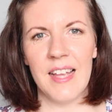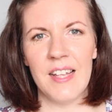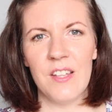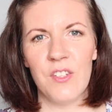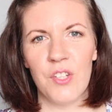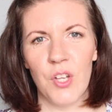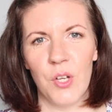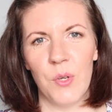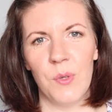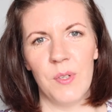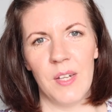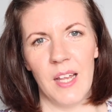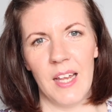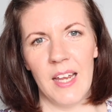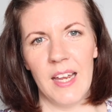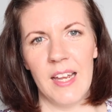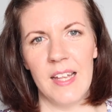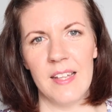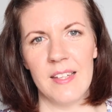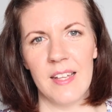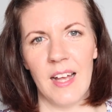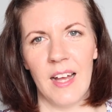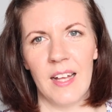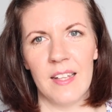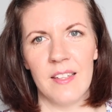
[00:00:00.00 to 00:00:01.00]
they do
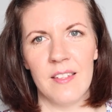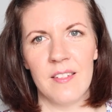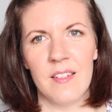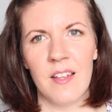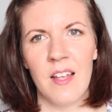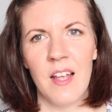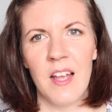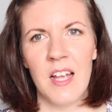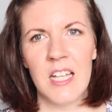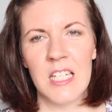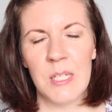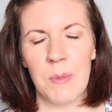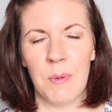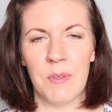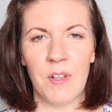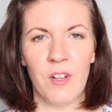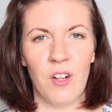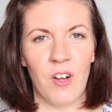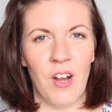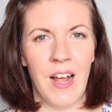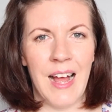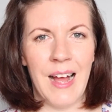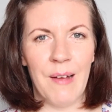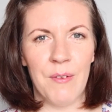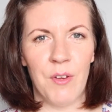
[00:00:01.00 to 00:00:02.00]
need, and depending
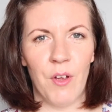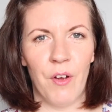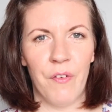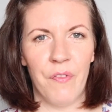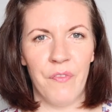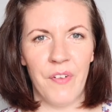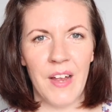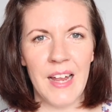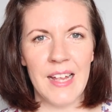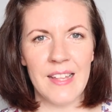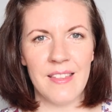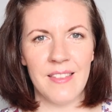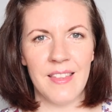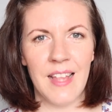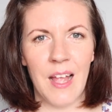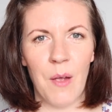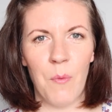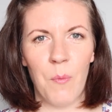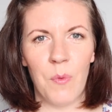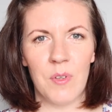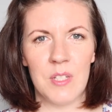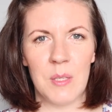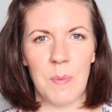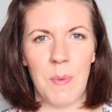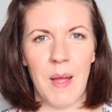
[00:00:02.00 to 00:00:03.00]
on how you're feeding
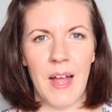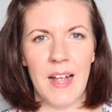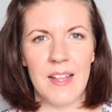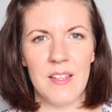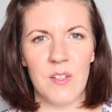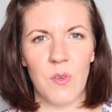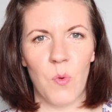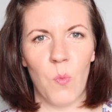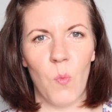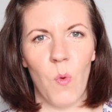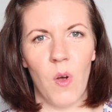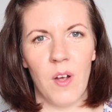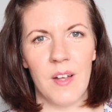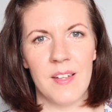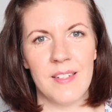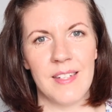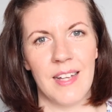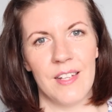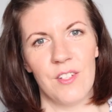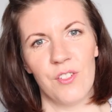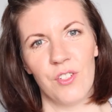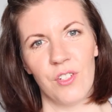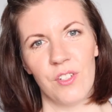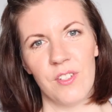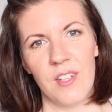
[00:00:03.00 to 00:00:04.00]
them will depend on what
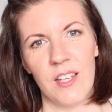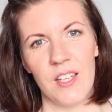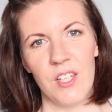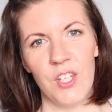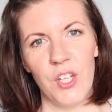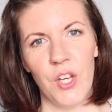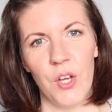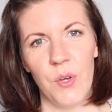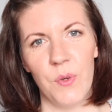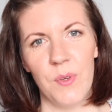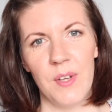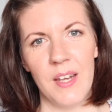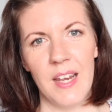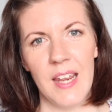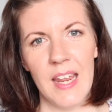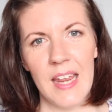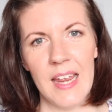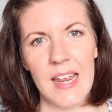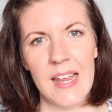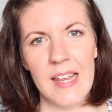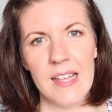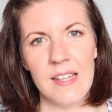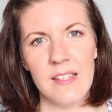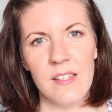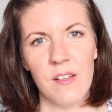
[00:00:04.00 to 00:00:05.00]
essential that you
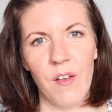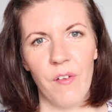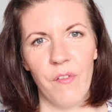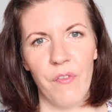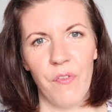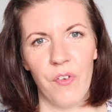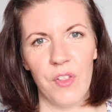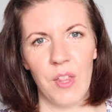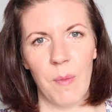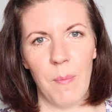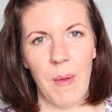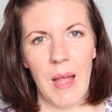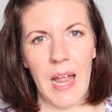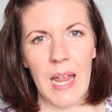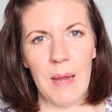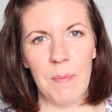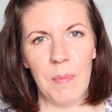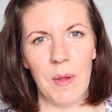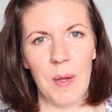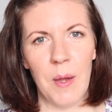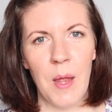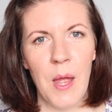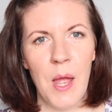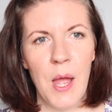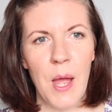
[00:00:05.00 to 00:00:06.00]
need for the
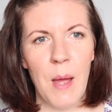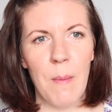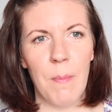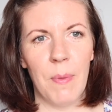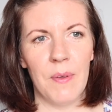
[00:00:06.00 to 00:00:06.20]
baby.